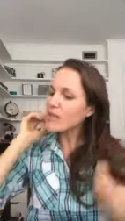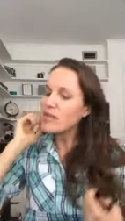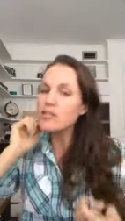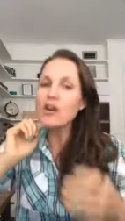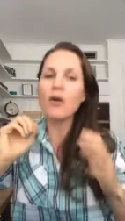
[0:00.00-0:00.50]

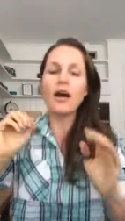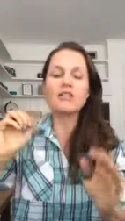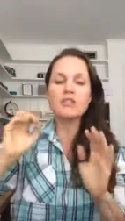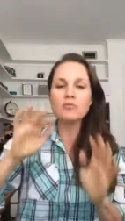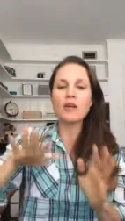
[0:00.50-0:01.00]
So I
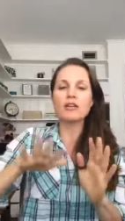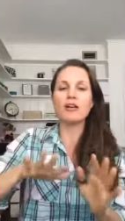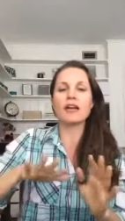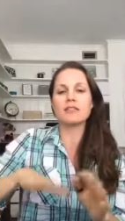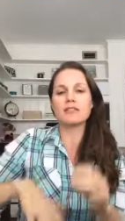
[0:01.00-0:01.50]
just want you
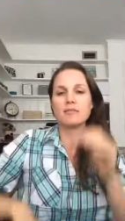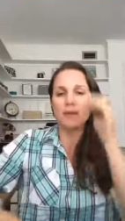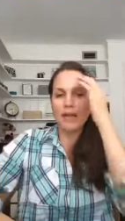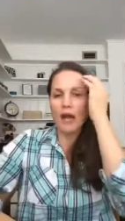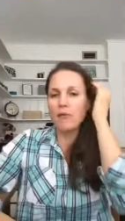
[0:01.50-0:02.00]
guys
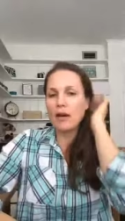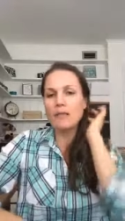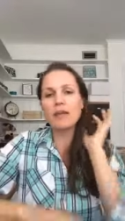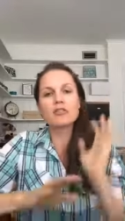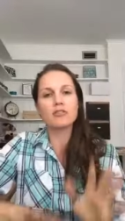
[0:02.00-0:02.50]
to I want to
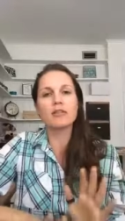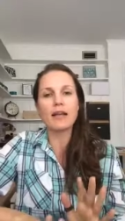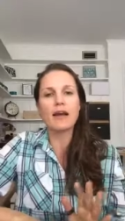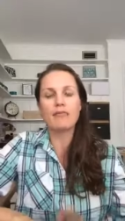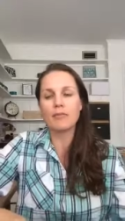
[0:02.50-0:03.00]
make sure that
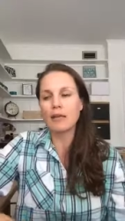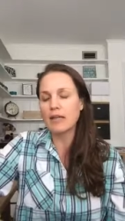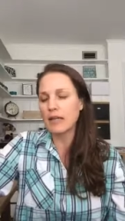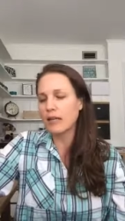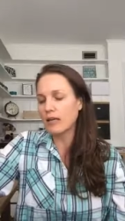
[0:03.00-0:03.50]
everybody
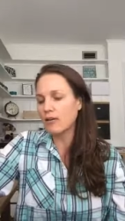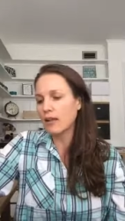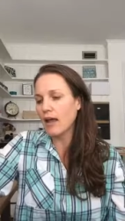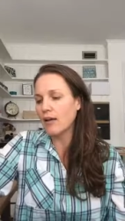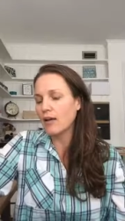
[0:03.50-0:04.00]
can hear
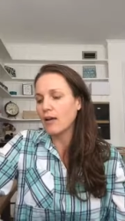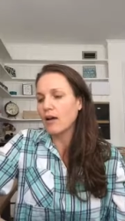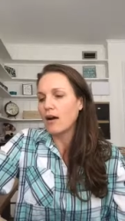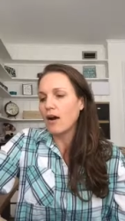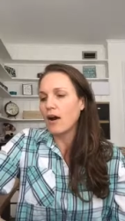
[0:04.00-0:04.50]

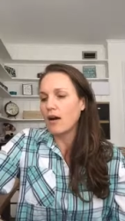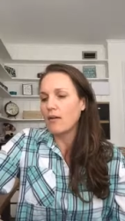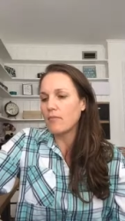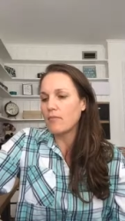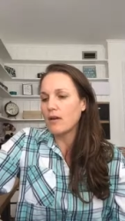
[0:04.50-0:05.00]
that.
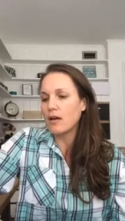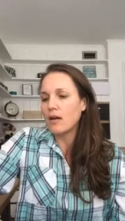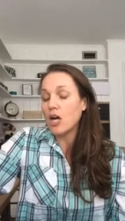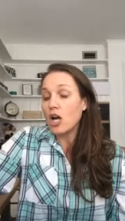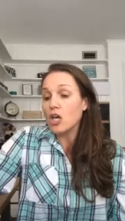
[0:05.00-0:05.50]

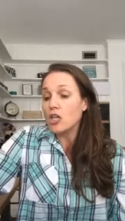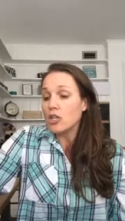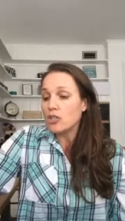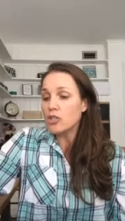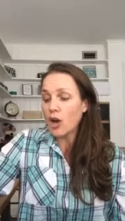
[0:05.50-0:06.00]

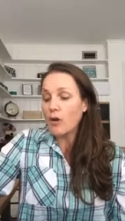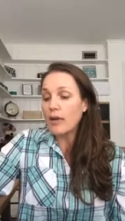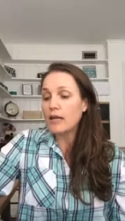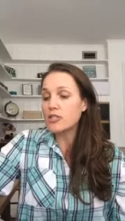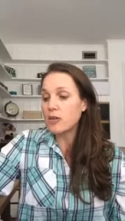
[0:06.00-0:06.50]
So
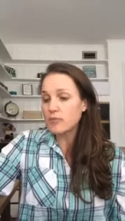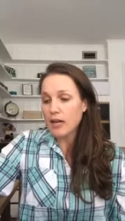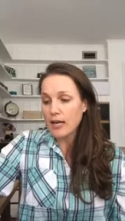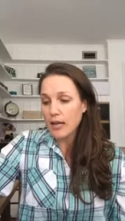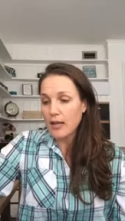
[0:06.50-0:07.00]
he jumped
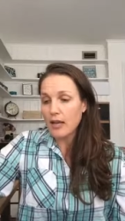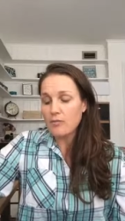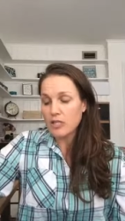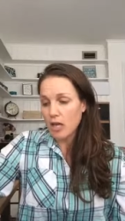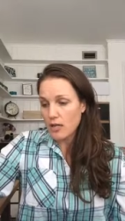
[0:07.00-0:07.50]
right in and it
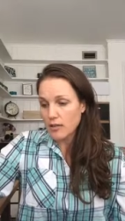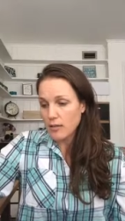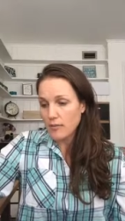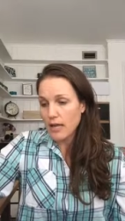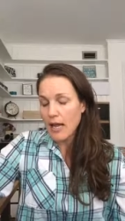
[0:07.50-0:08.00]
was
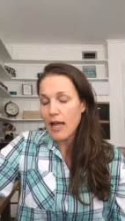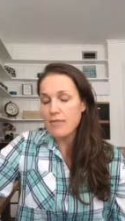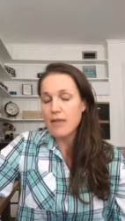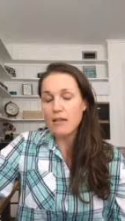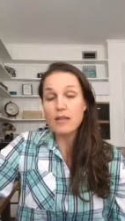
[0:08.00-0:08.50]
awesome. And
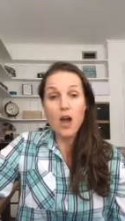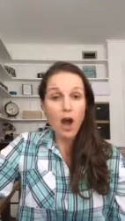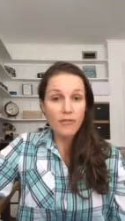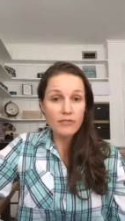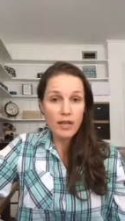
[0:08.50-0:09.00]
then the
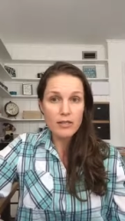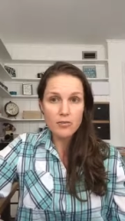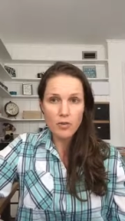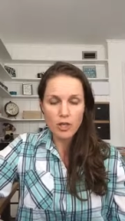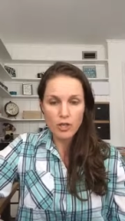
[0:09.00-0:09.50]
off nights
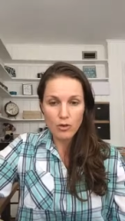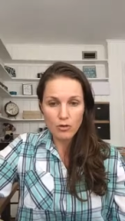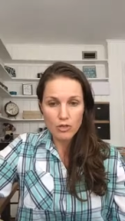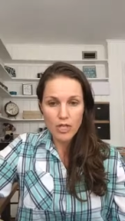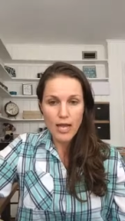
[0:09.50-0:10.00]
were
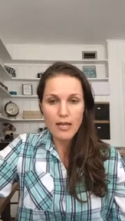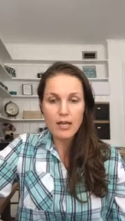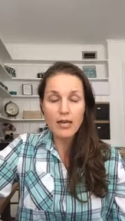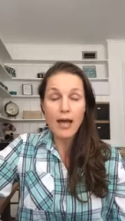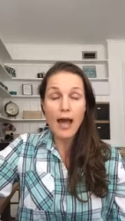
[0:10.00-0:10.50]
huge.
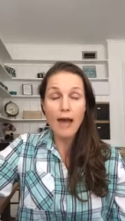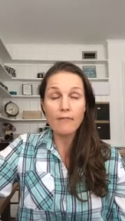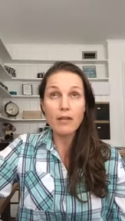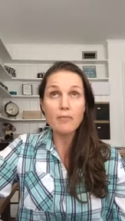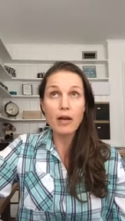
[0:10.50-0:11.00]
And
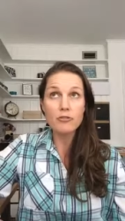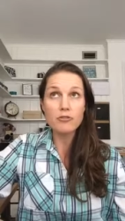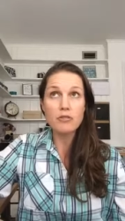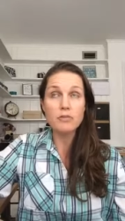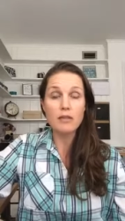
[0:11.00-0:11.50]
having
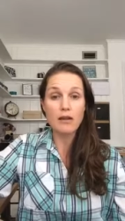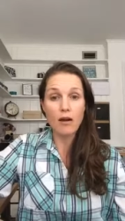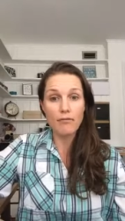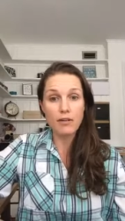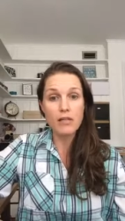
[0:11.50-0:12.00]
boundaries with the
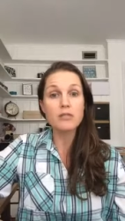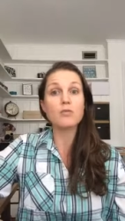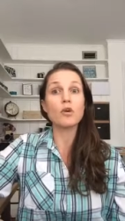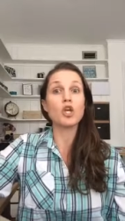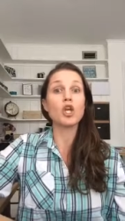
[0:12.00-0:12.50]
off nights
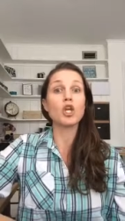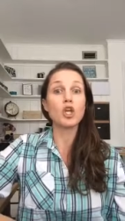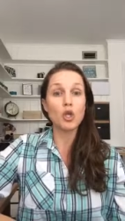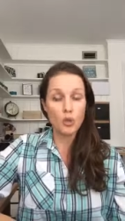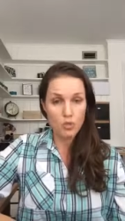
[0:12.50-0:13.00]
were
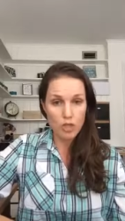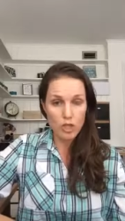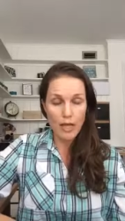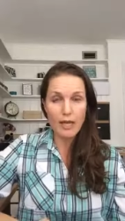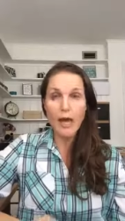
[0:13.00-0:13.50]
huge. Like